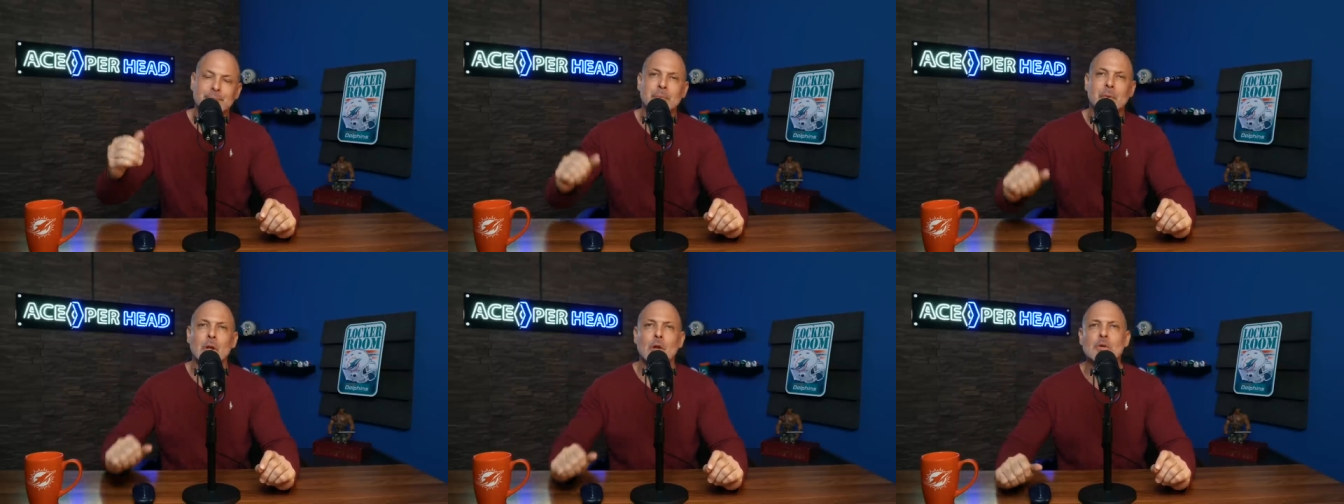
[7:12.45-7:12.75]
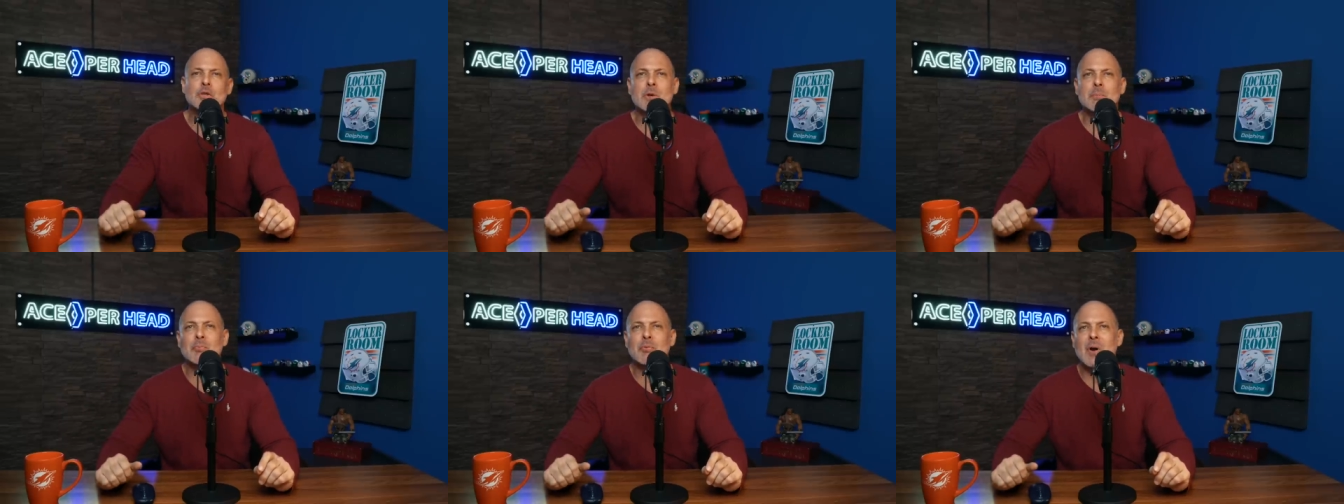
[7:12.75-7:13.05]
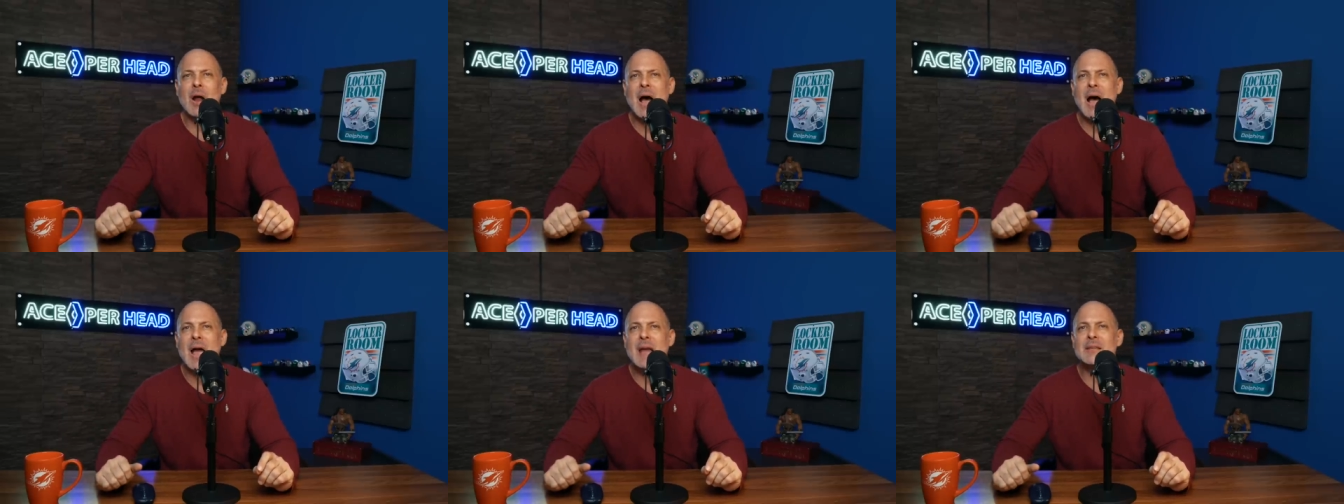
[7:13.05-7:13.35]
little
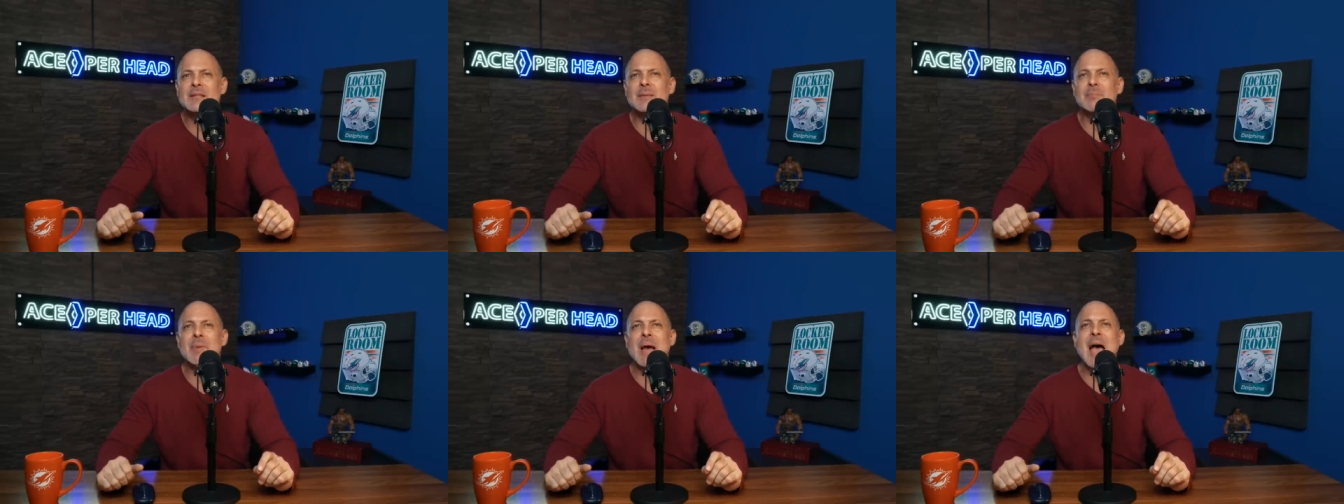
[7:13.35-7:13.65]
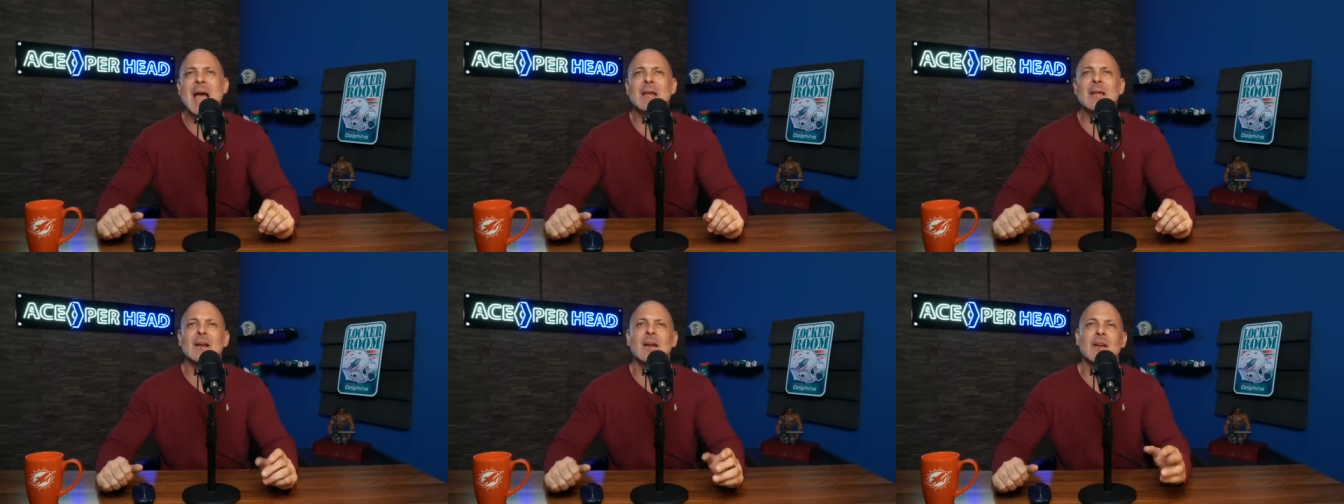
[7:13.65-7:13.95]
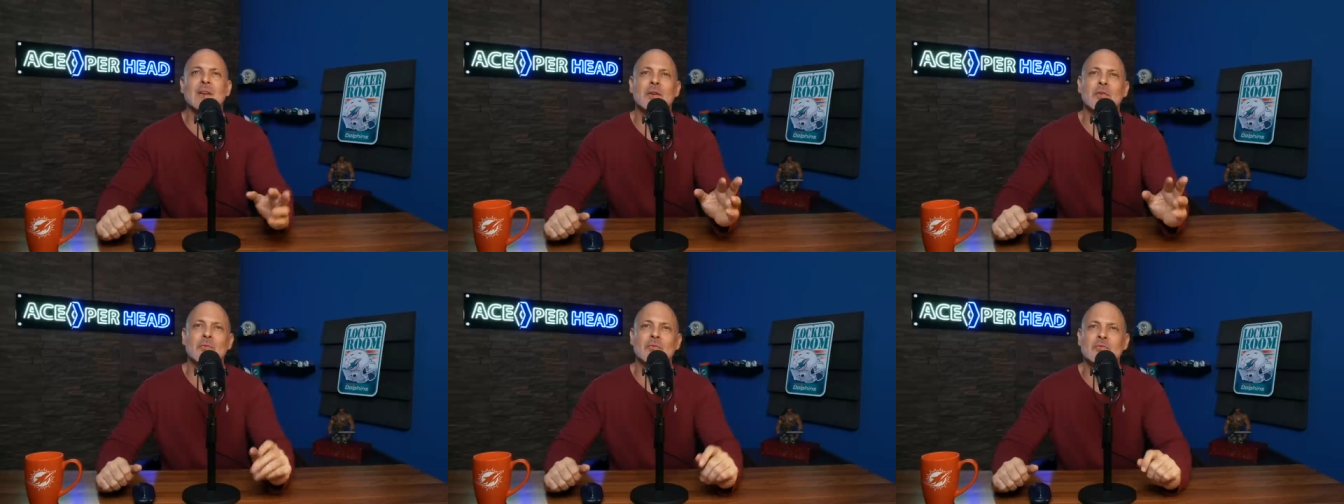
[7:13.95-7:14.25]
surprise, the back uh,
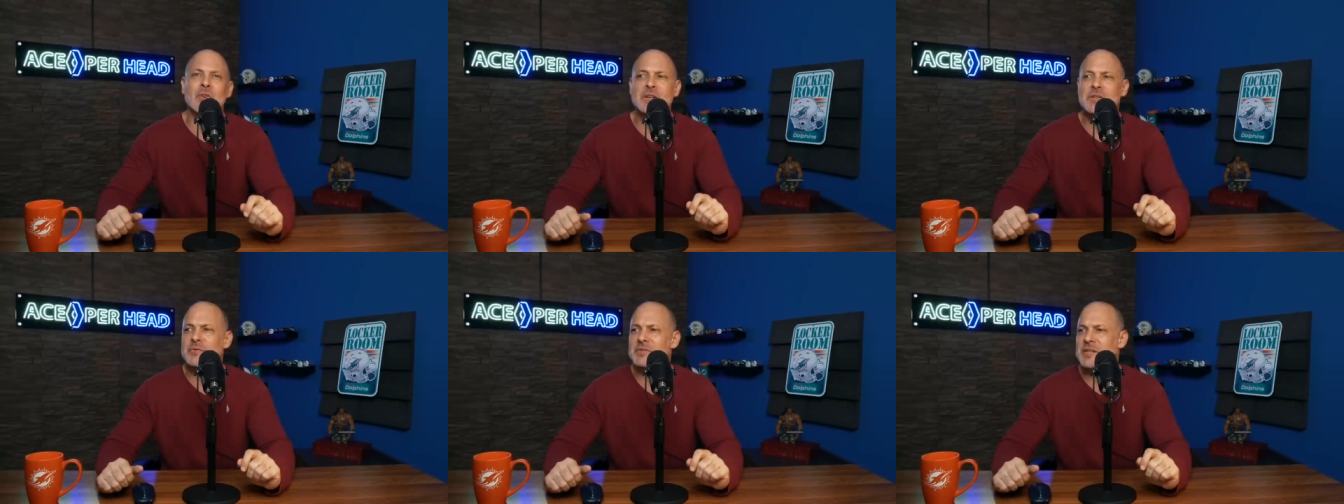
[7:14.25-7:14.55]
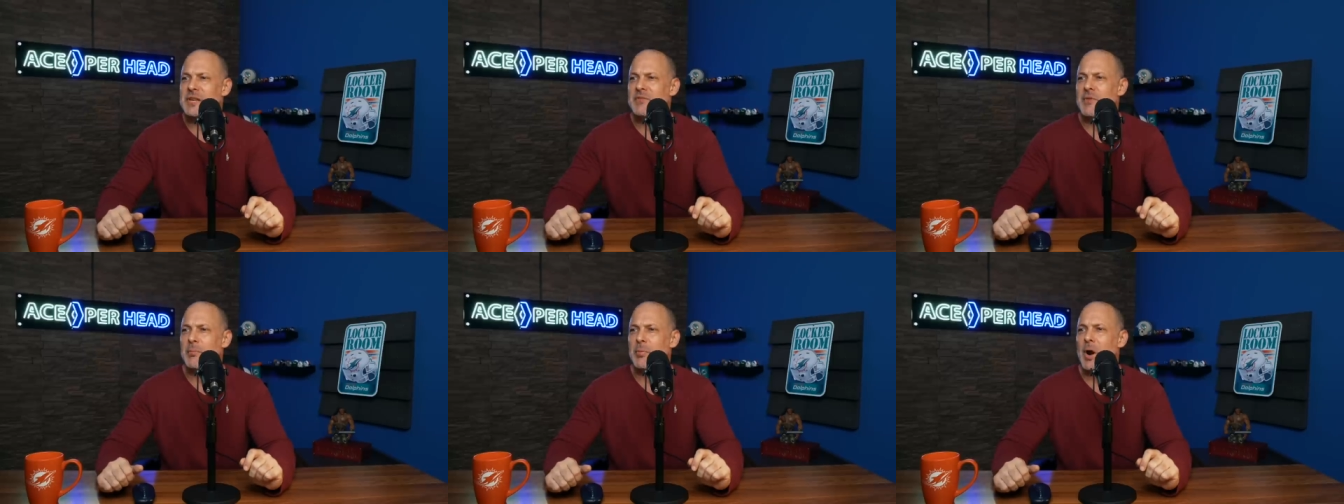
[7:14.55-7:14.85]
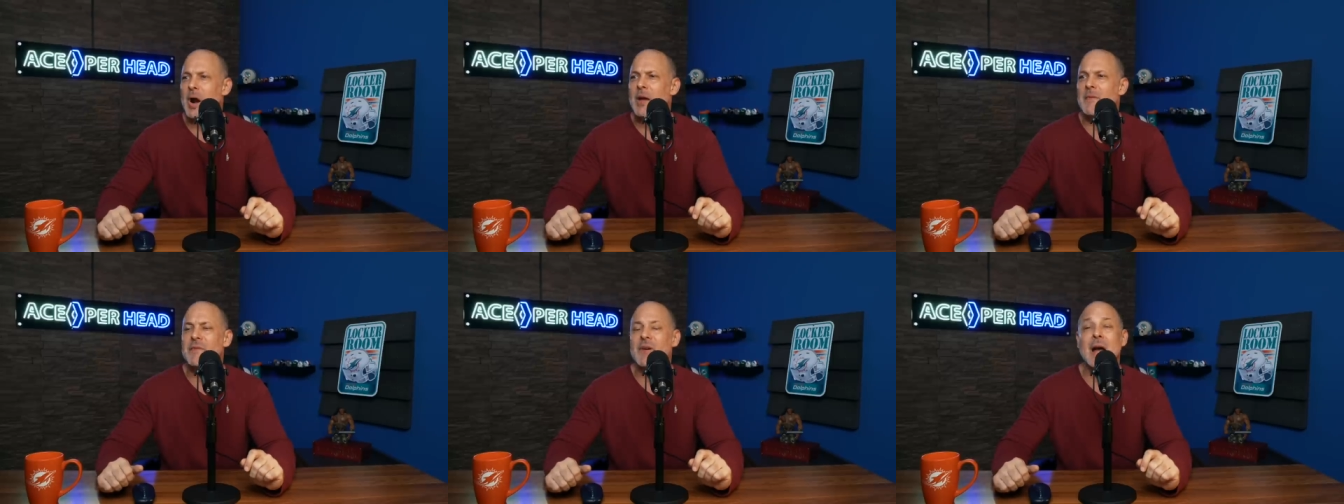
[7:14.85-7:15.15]
on the receiver
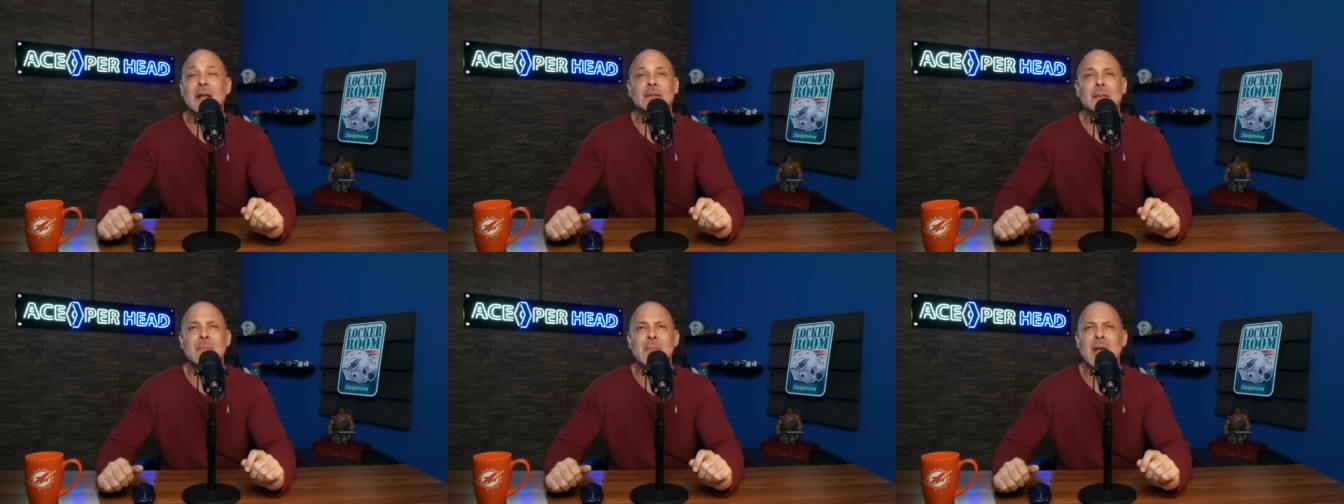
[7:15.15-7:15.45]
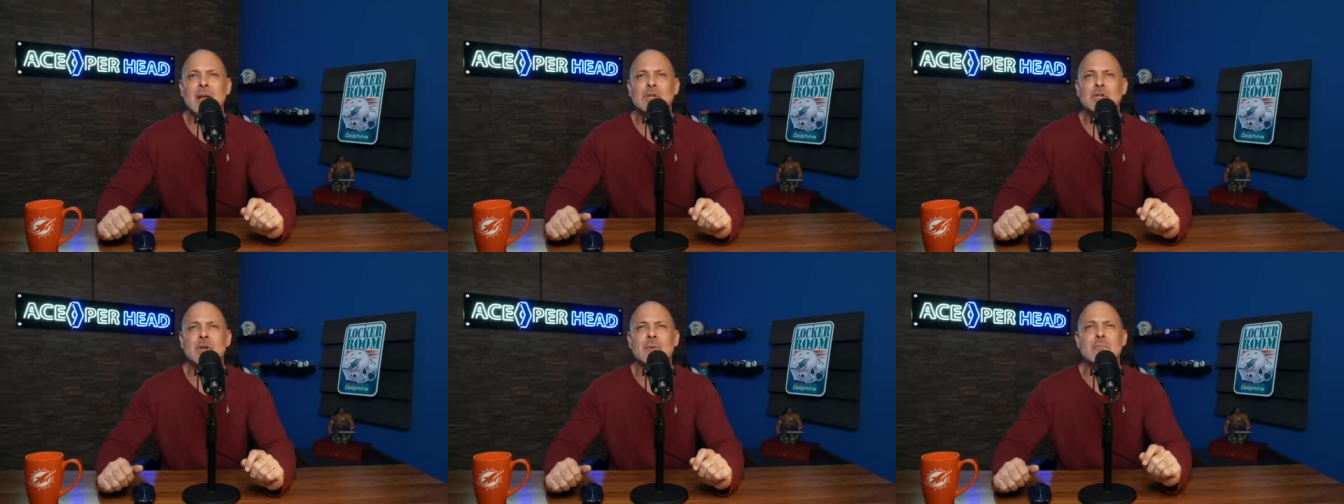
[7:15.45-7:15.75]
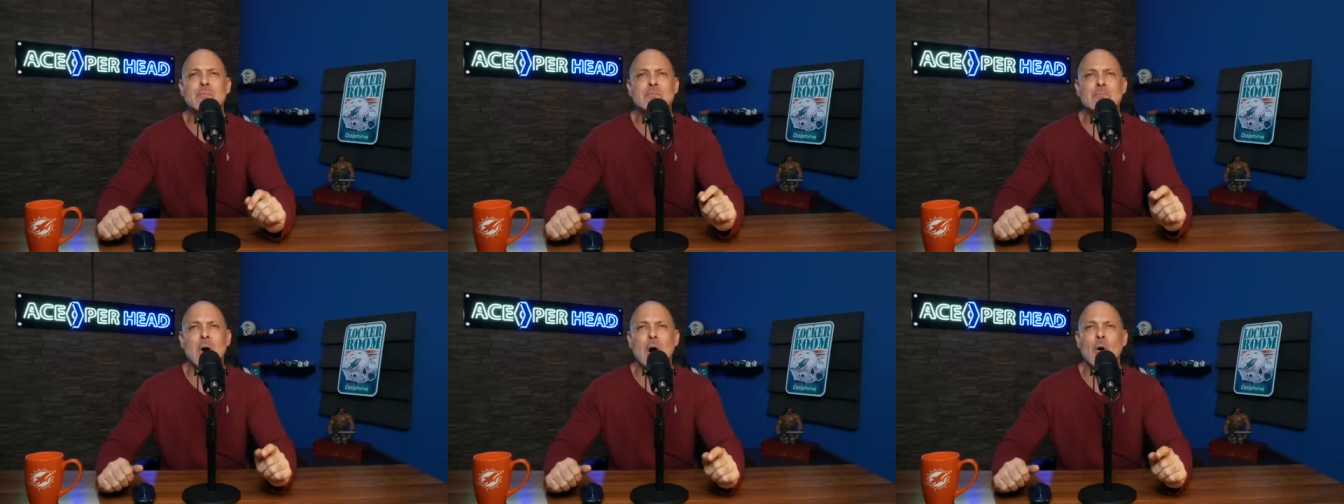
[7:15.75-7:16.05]
part I forgot to
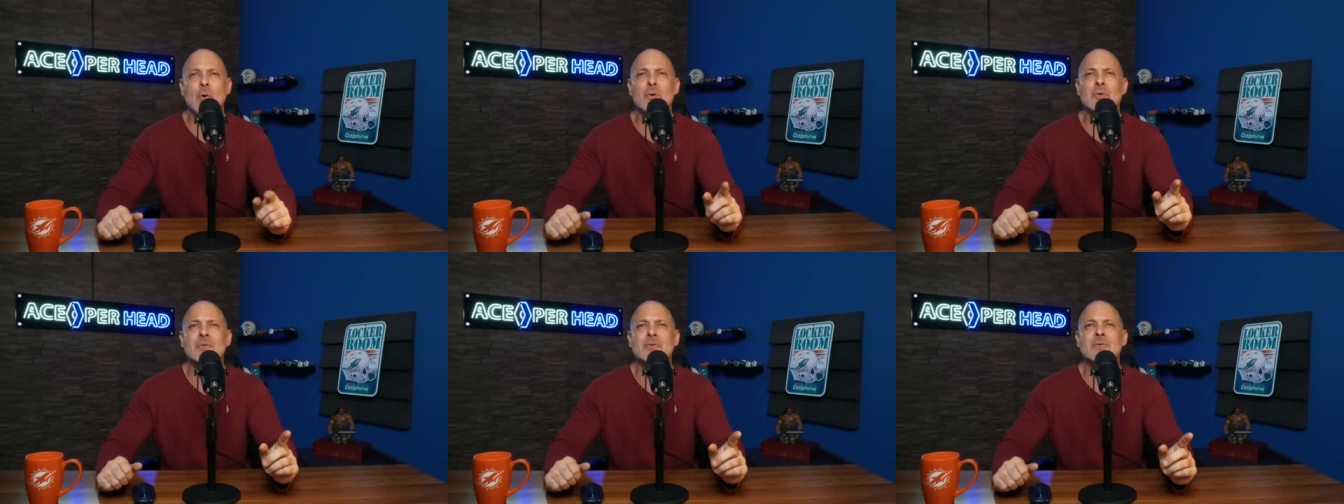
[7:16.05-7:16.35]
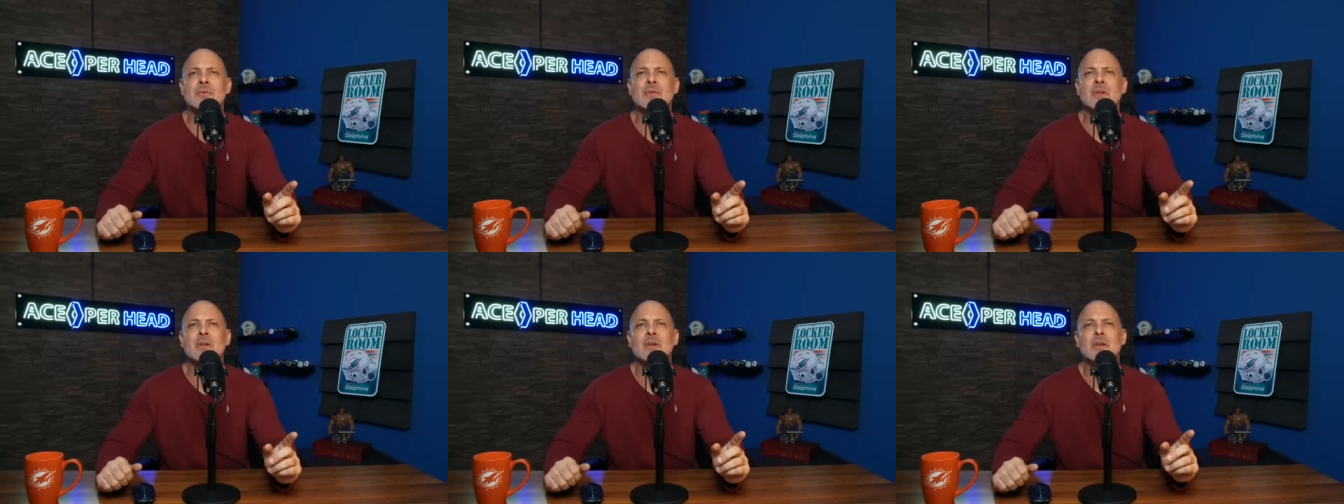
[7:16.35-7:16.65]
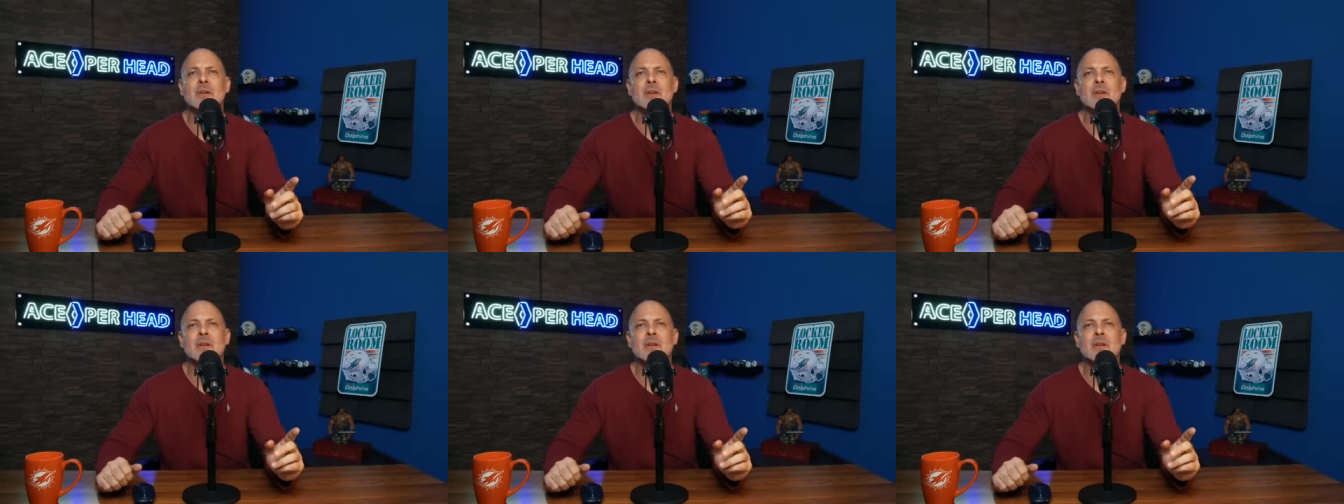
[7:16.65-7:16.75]
mention. Bowden